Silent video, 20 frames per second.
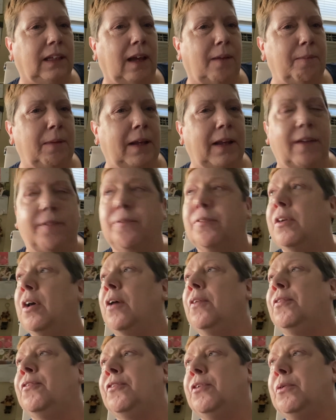I mean, I've
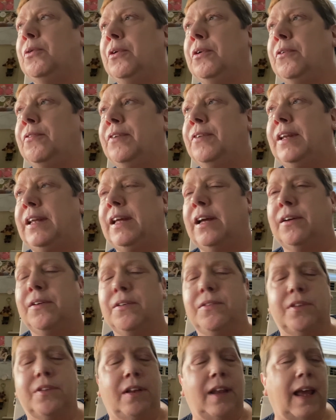gone through all
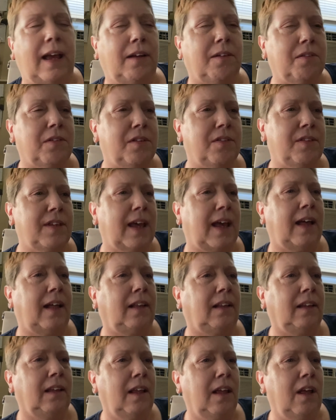videos on how to
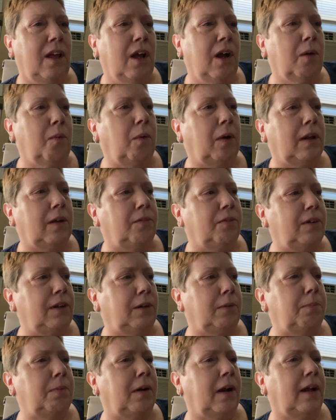tell what a
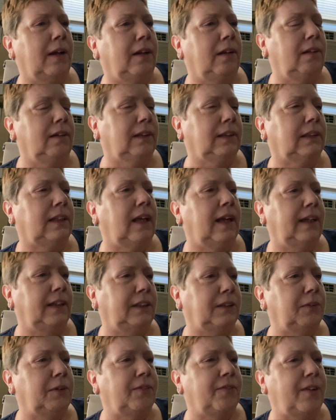real Prada looks like
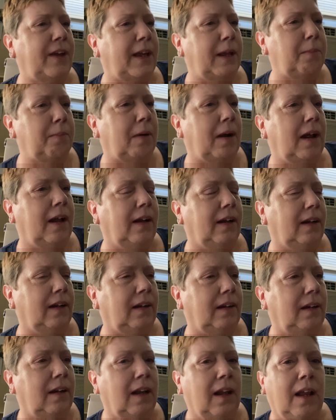to a fake Prada.
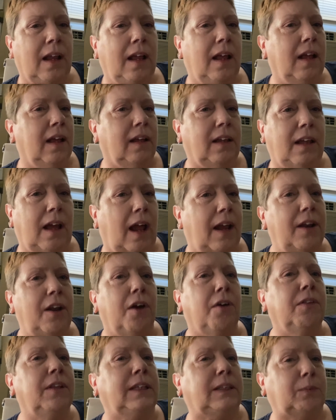And I
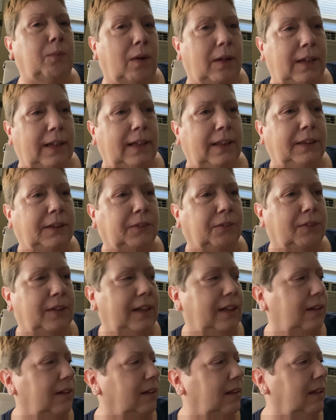know this one is
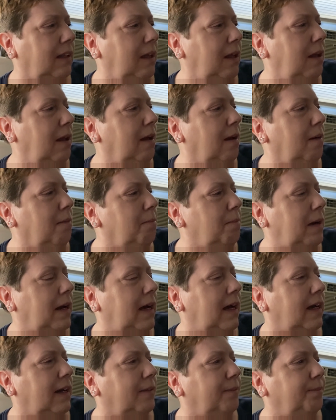real,
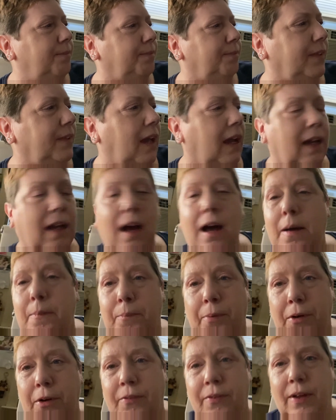but I can't
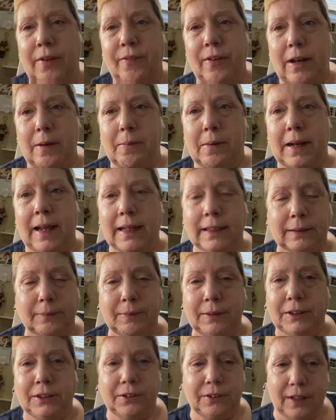prove it. If anybody asks
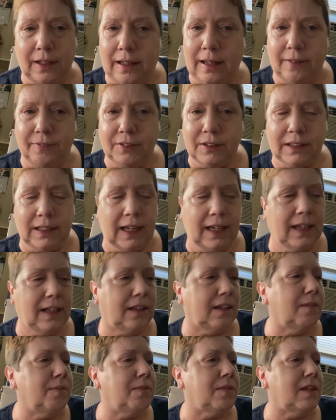me to, they'll have to take
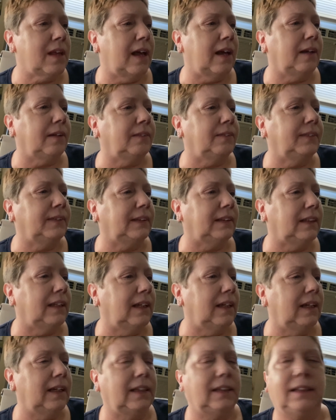it themselves.
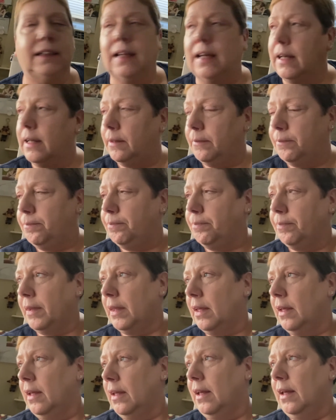And I
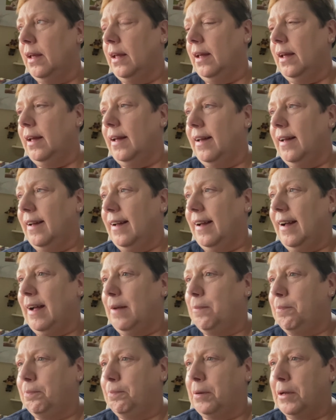
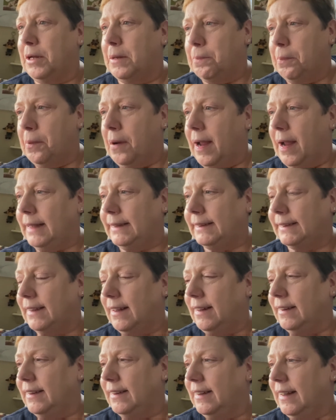put a price
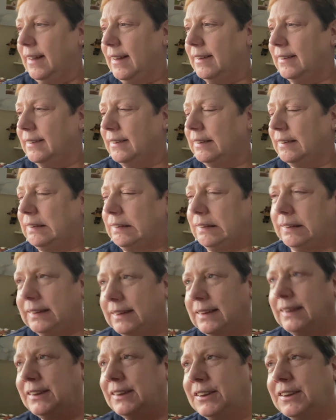on, and
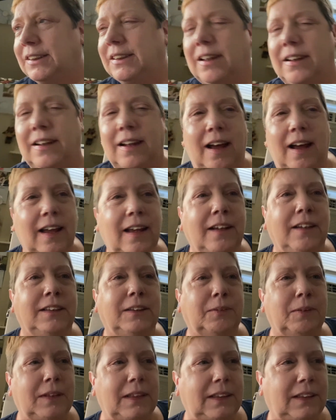I should have gone higher,
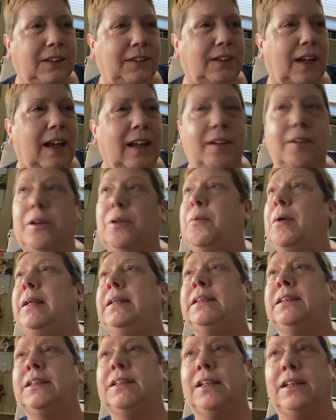because within I only
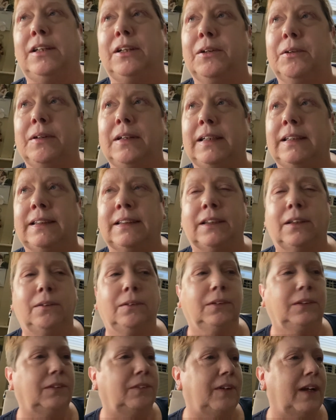went to the loo and it's
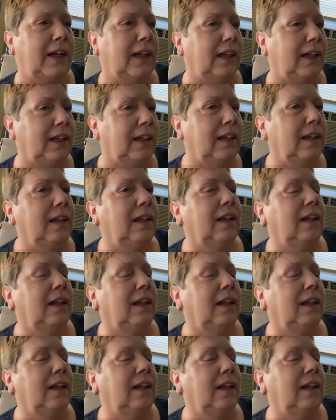sold already.